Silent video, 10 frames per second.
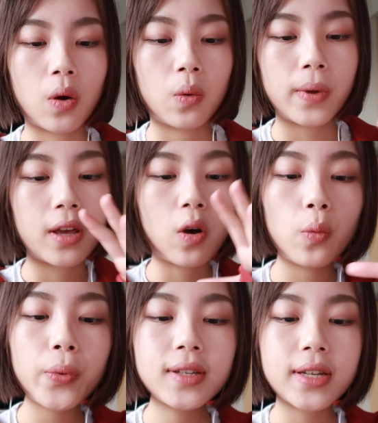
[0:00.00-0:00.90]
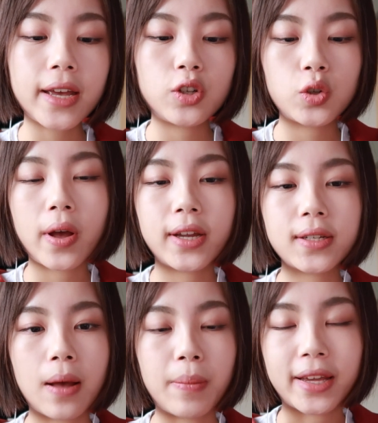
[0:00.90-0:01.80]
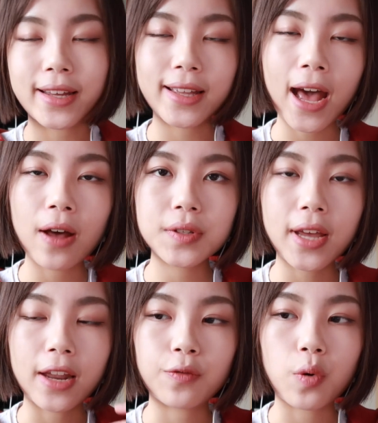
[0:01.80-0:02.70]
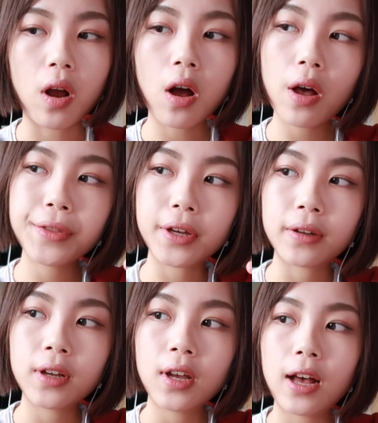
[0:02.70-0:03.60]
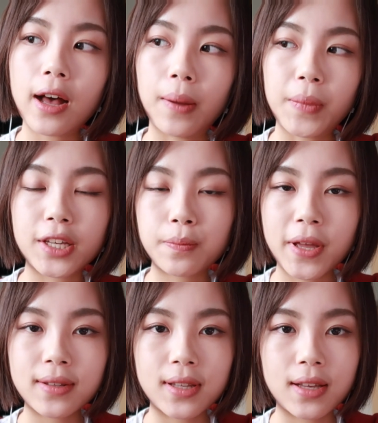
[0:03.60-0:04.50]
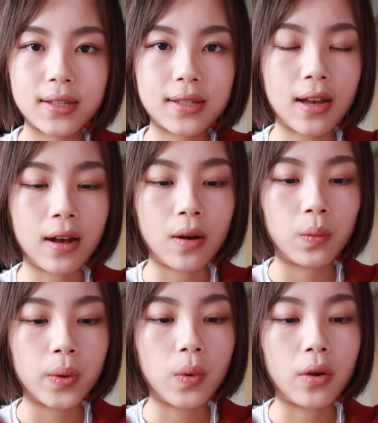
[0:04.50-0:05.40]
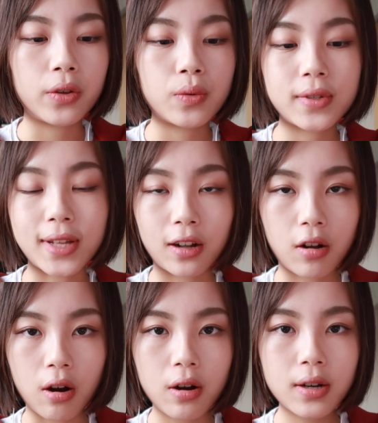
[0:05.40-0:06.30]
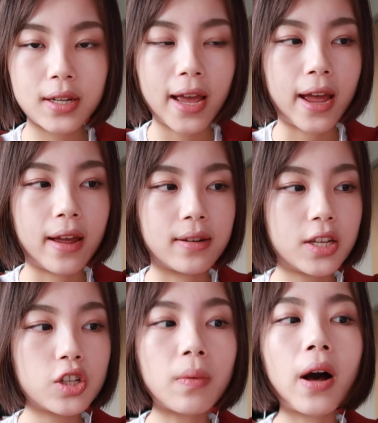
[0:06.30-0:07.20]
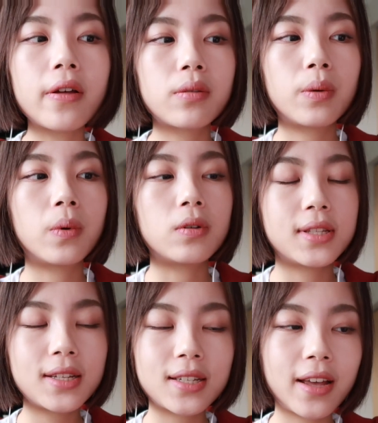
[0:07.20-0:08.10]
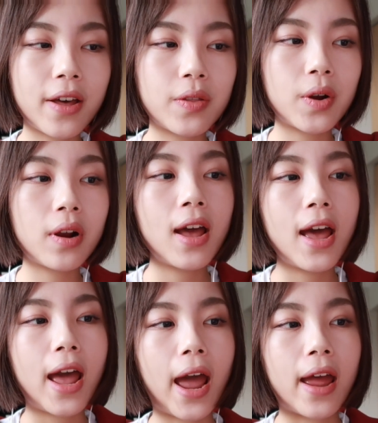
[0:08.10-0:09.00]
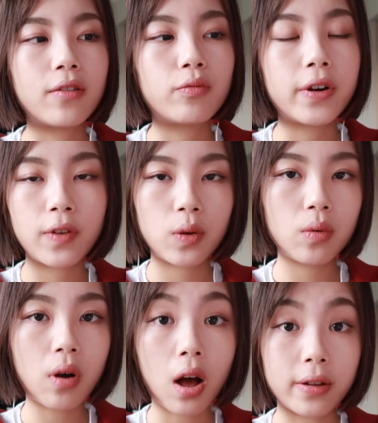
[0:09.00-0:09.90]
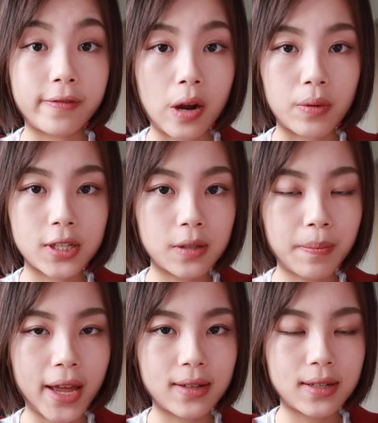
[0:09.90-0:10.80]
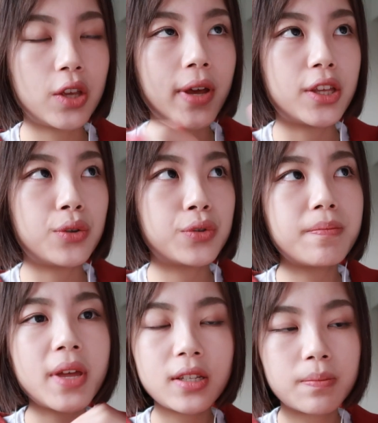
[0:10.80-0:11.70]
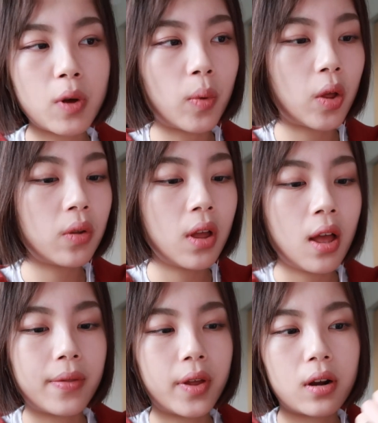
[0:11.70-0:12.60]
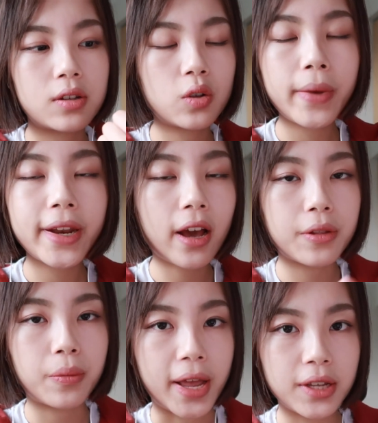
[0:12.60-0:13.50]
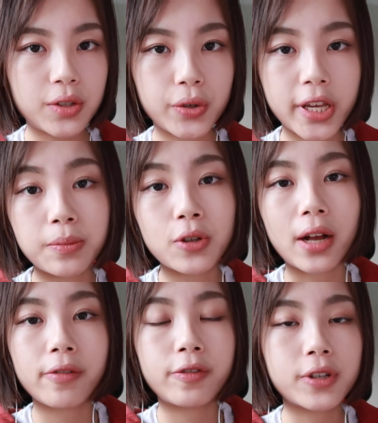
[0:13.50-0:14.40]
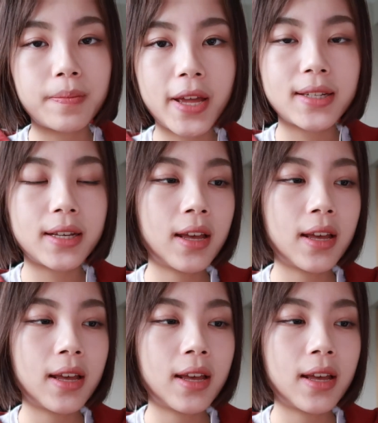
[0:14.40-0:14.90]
we opened a joint bank account, and for all the expenses, we will use that card, and each month we will sit together and review all of our spend. You can use Mint Mobile. There are so many other ways to keep track of your spending,